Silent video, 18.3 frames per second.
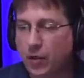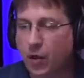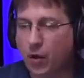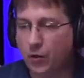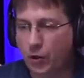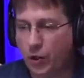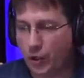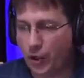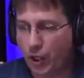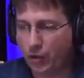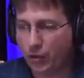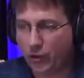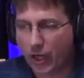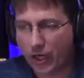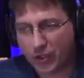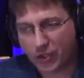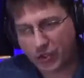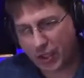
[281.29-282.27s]
called
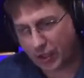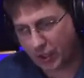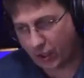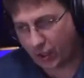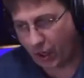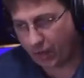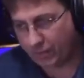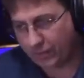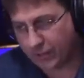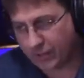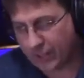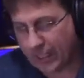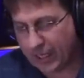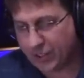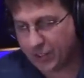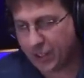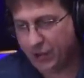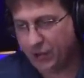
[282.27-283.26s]

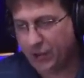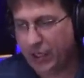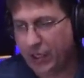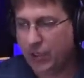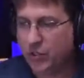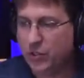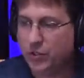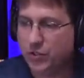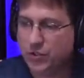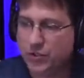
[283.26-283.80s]
cardanodocs.com/introduction.